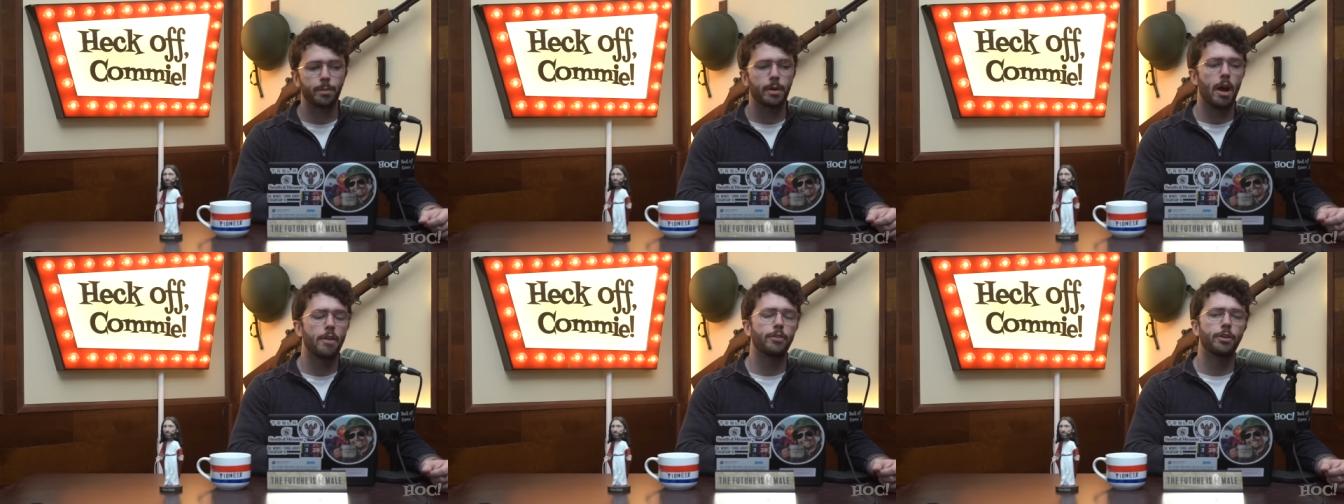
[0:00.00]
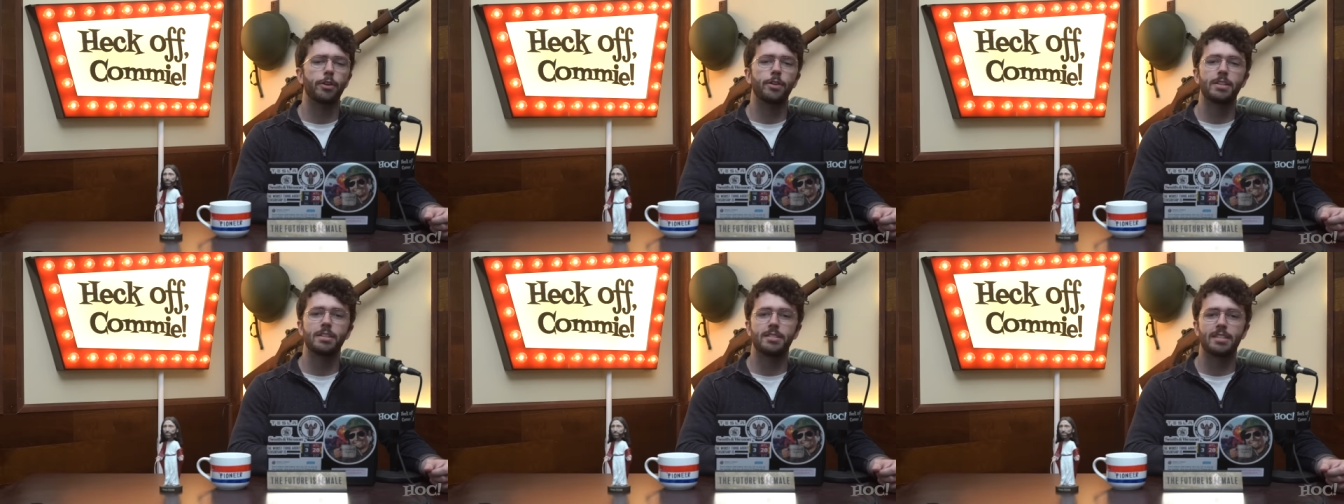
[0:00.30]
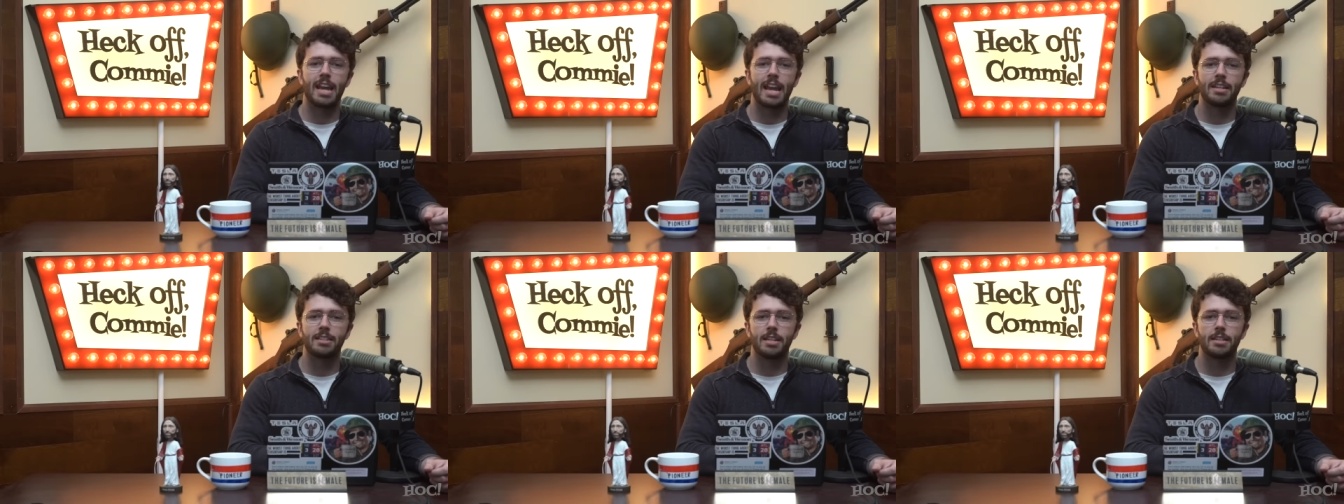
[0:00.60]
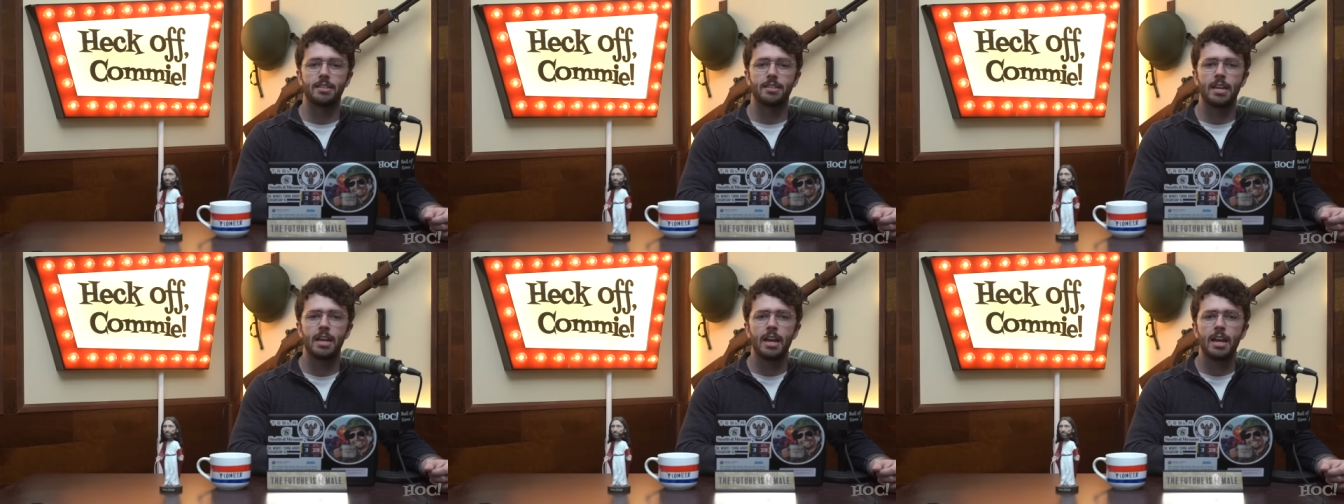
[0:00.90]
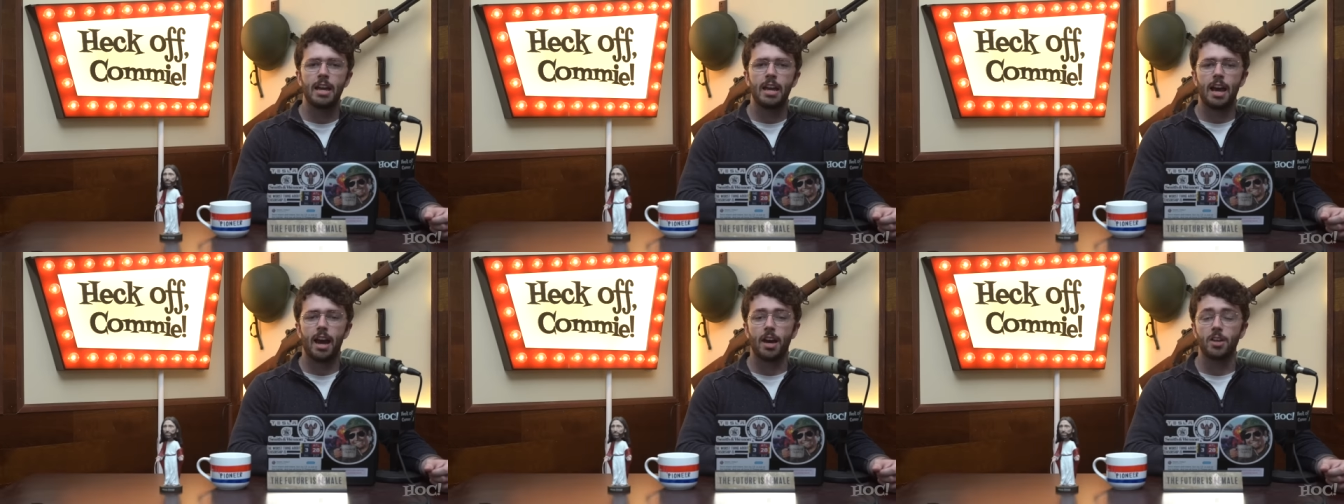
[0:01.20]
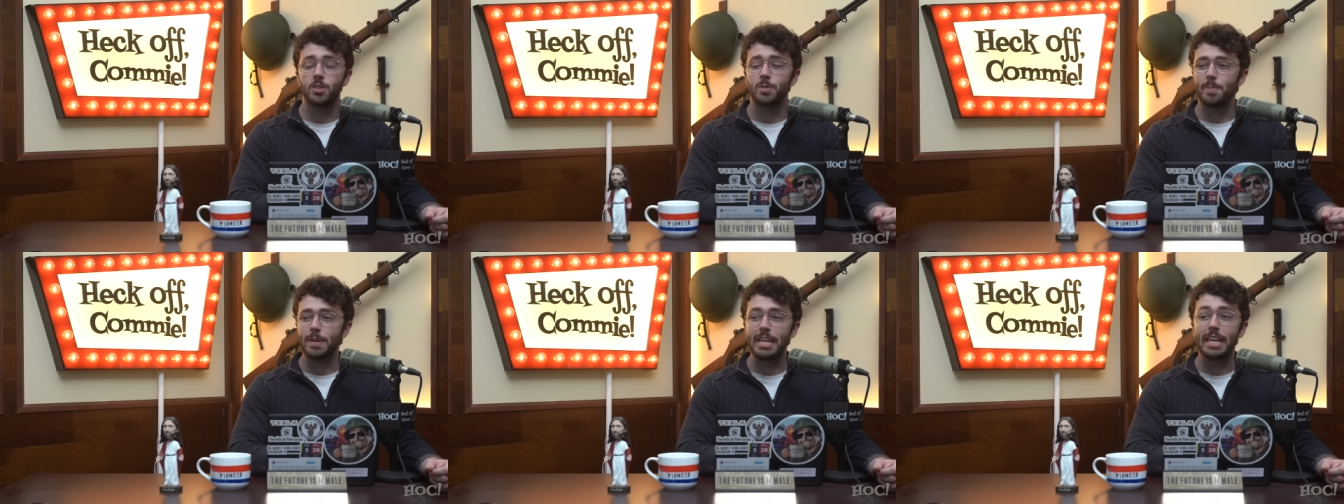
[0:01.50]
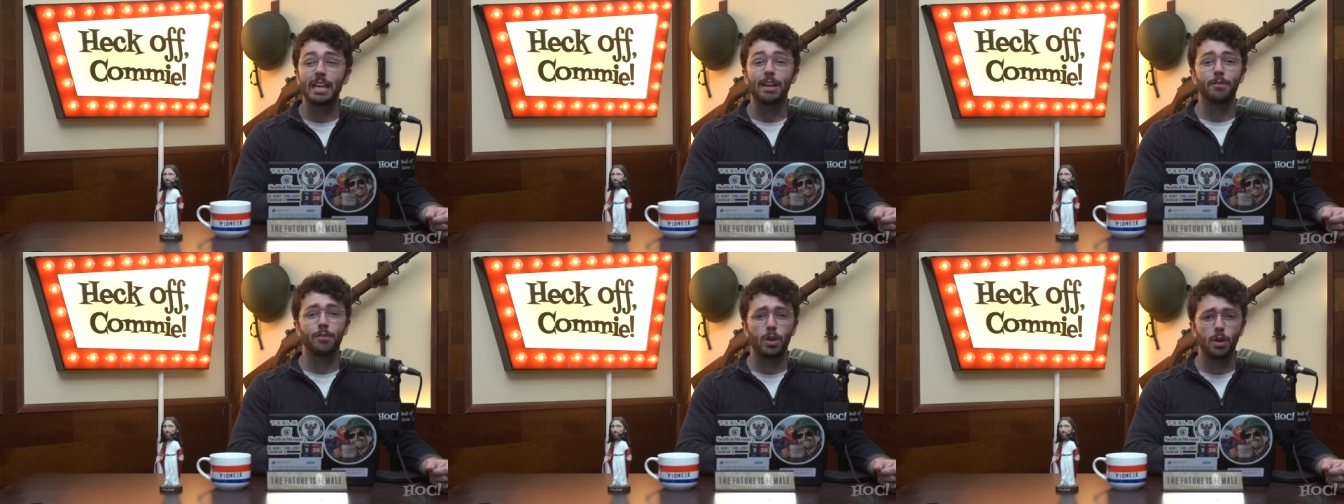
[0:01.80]
Governor DeSantis. Uh,
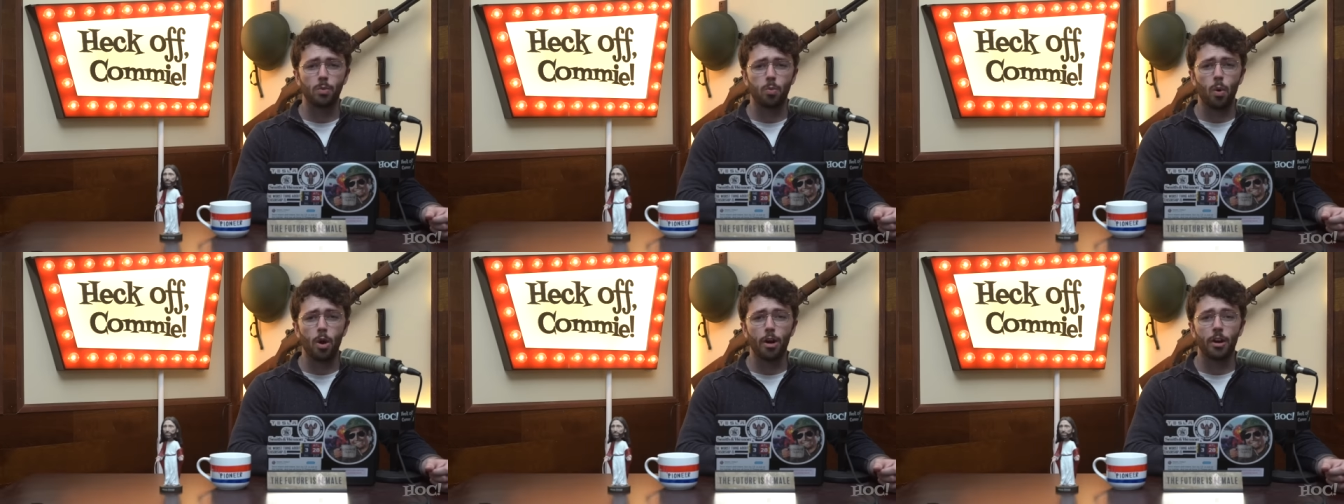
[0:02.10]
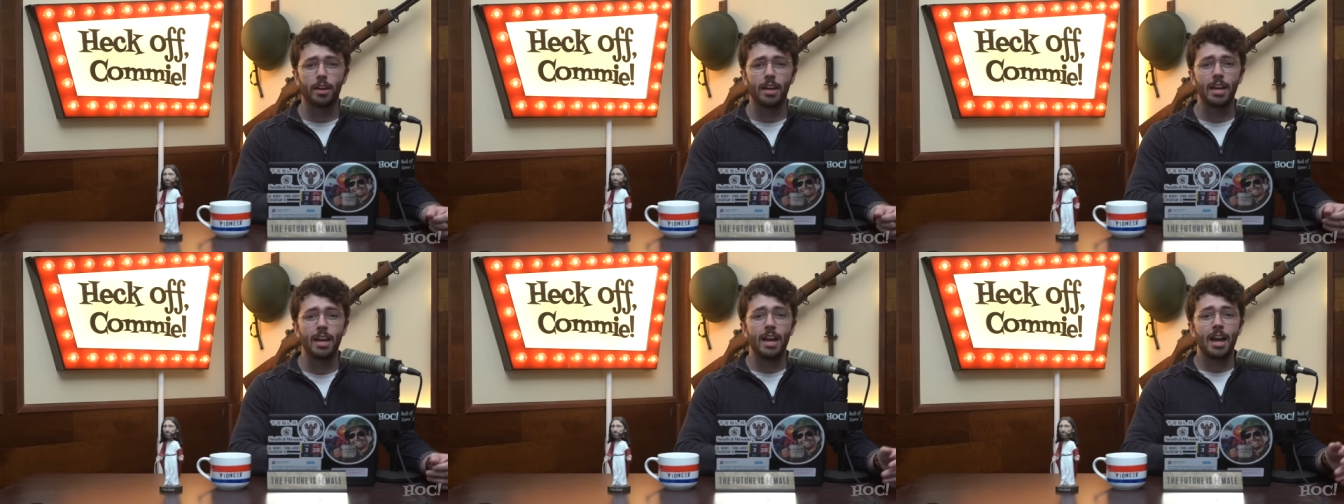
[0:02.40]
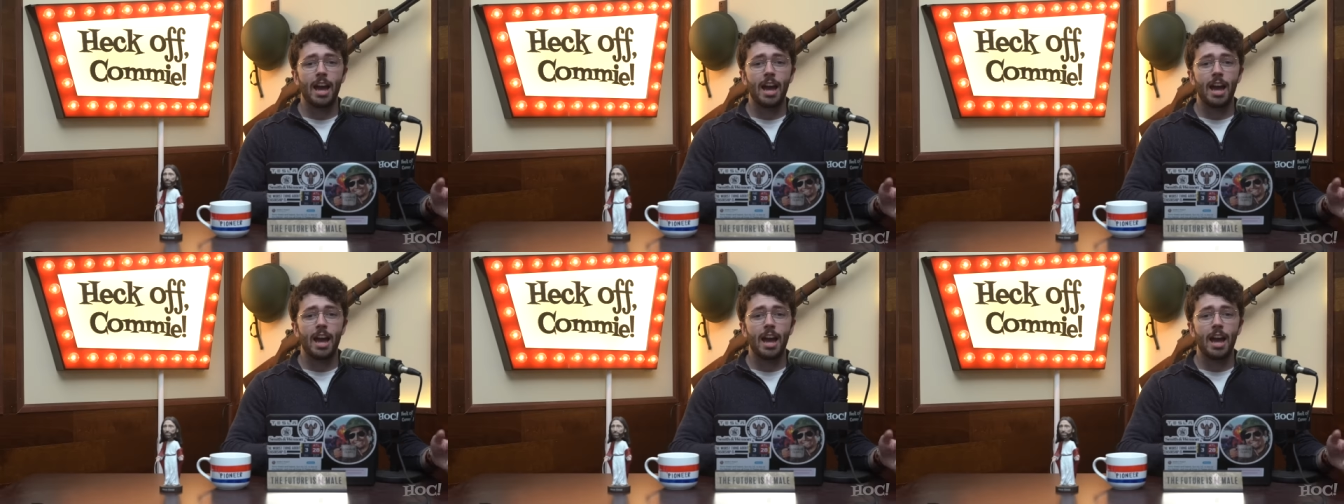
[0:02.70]
speaking of good work,